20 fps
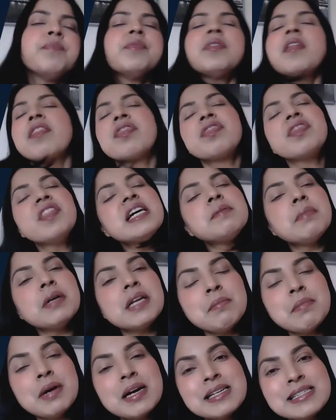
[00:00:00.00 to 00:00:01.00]
The 3rd
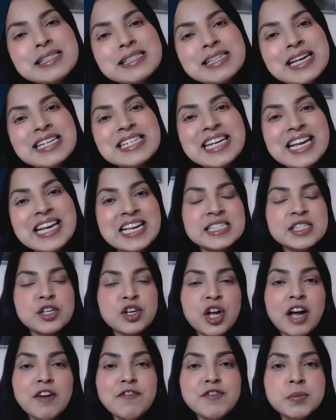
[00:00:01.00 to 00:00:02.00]
money mindset is the
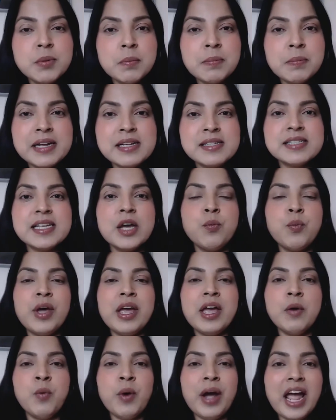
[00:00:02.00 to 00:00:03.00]
comfortable mindset,
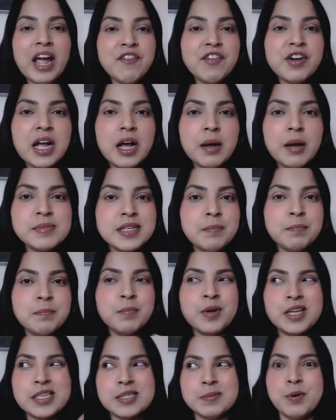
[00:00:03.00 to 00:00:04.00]
where whatever comes in
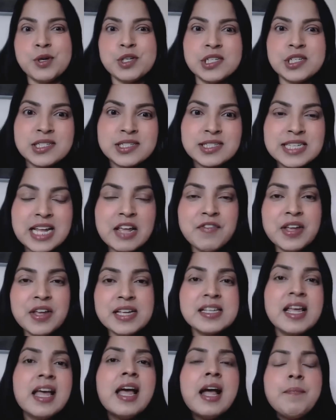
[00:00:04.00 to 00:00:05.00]
is put into
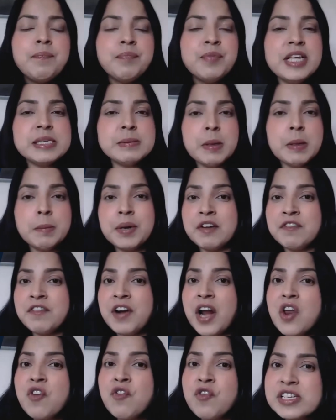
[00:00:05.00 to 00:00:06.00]
savings. These people are
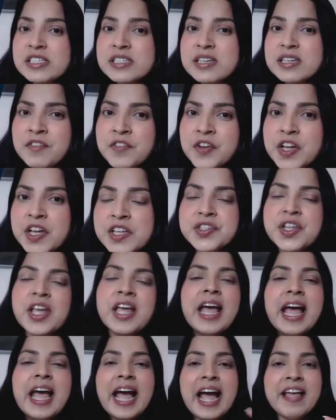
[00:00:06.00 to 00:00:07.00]
very risk averse,
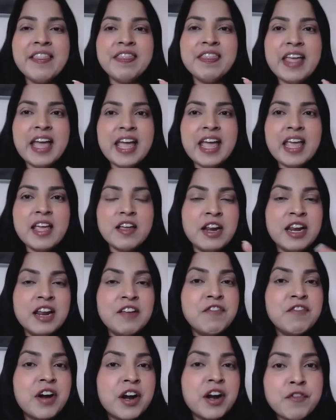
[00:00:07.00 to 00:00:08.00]
and they
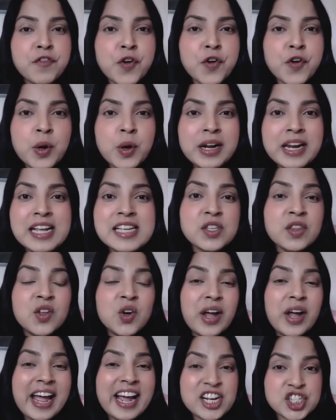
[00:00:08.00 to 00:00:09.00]
live very frugally, so they're
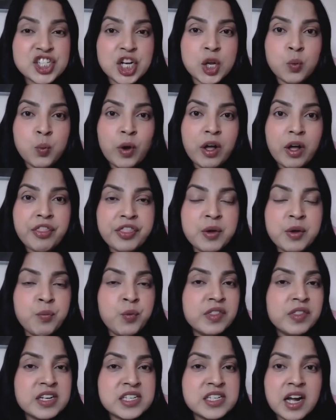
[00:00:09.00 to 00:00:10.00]
not actually wealthy
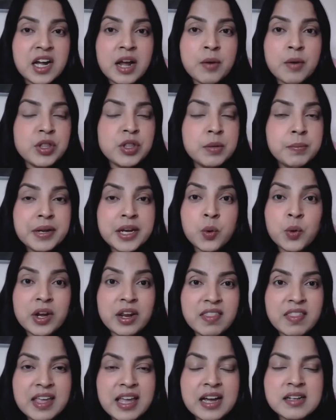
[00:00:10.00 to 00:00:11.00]
with the time, with the money, or
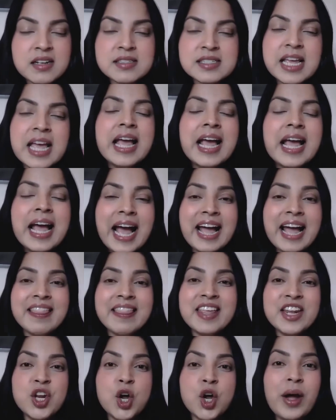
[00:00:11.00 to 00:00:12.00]
anything else, and
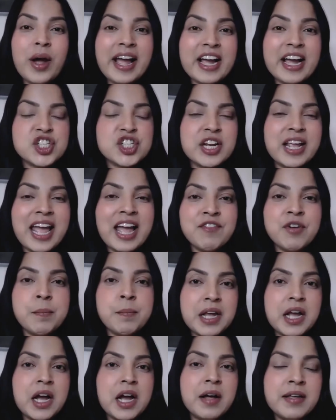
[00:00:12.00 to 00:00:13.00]
they don't actually ever
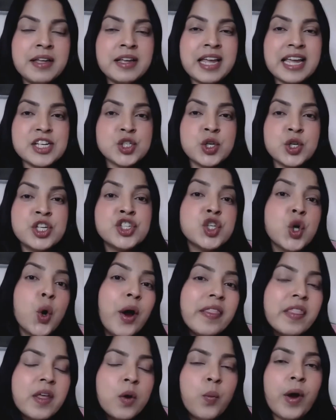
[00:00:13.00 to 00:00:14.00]
get to
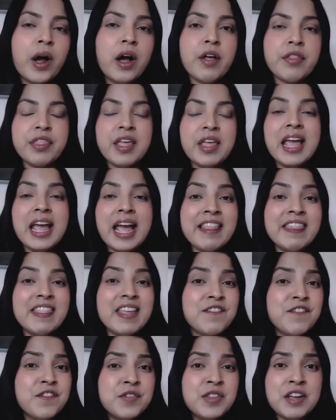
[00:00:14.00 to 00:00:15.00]
enjoy their wealth,
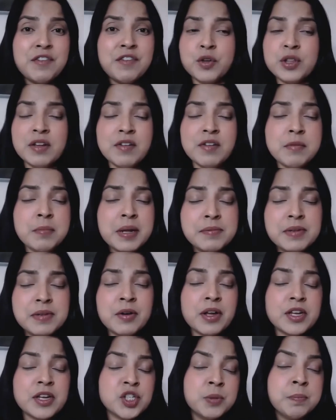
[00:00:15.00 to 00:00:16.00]
and therefore they never become
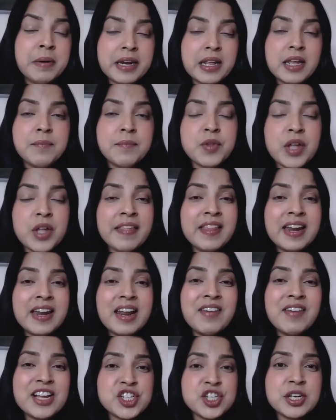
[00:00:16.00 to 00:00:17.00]
actually money, and they
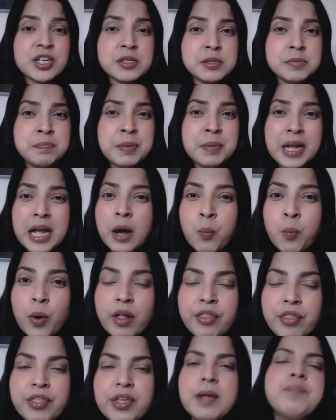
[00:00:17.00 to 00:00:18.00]
never actually become
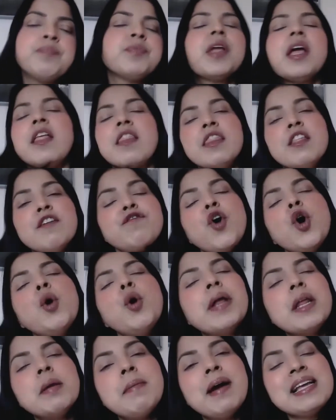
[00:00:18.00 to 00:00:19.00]
wealthy. The 4th
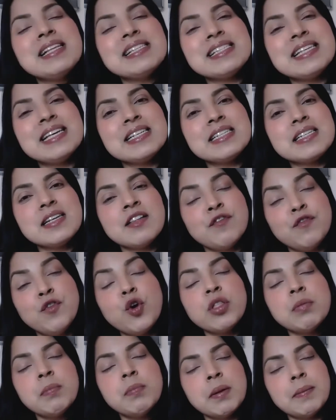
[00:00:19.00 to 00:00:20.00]
money
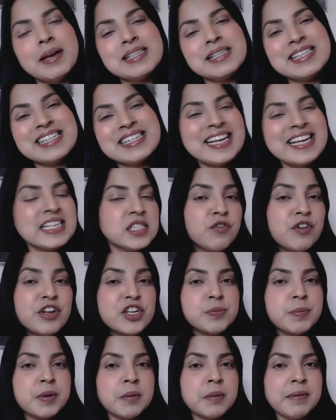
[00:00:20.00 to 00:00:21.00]
mindset is the
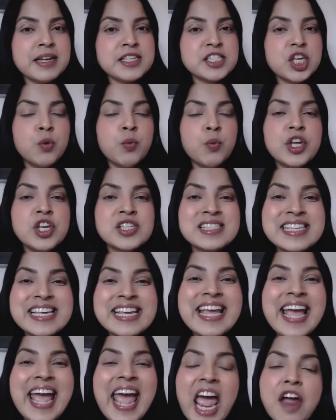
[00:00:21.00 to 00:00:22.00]
rich money mindset, where you
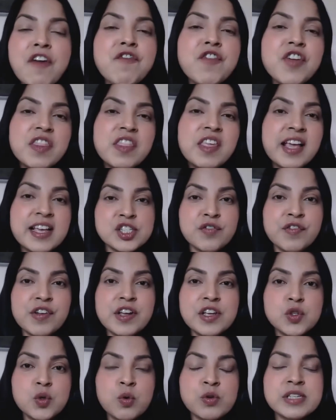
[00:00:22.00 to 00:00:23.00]
see everything as a
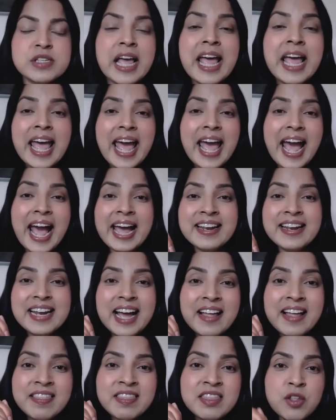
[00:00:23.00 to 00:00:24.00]
resource, and
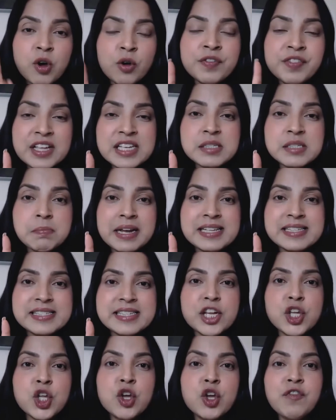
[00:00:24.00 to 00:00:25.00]
on this
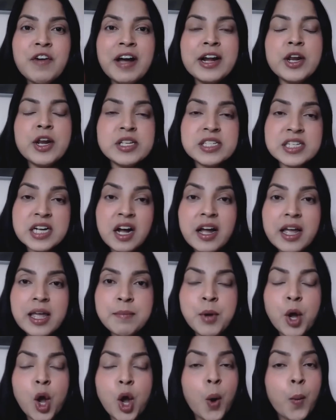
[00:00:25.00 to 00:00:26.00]
mindset you value
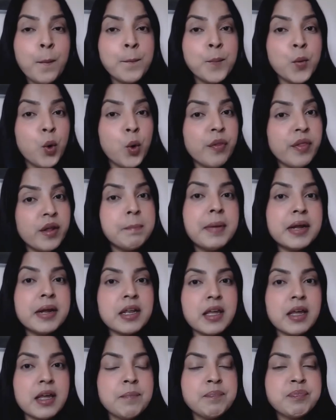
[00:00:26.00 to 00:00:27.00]
time more than
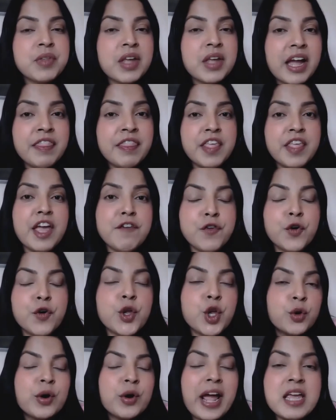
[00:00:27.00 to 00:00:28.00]
money, and therefore
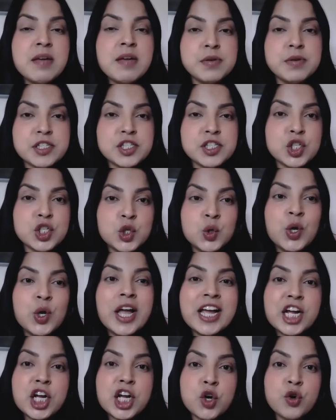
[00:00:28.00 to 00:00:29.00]
you're able to
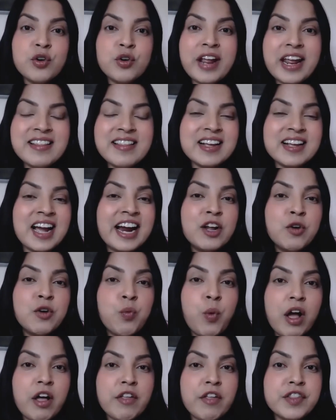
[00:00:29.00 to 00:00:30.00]
create the kind of
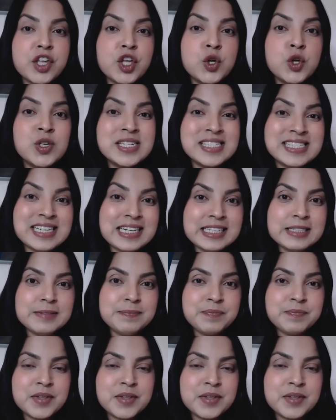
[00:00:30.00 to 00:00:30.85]
wealth that you desire.